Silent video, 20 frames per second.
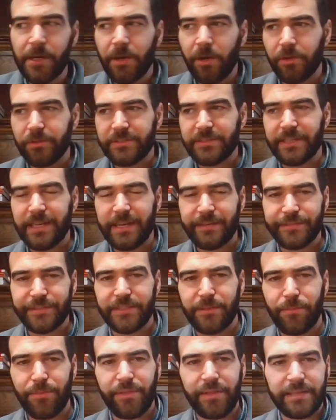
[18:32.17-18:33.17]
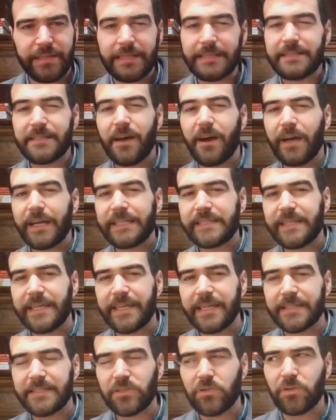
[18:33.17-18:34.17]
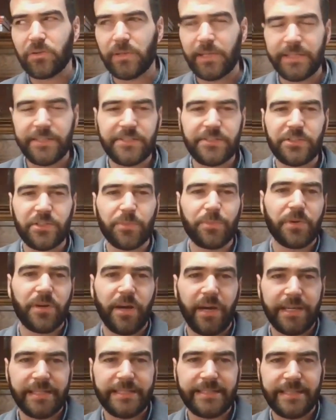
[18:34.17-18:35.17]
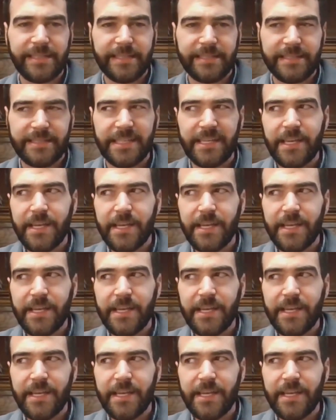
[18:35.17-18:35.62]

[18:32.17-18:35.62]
Also have something that's high ticket or like super high ticket,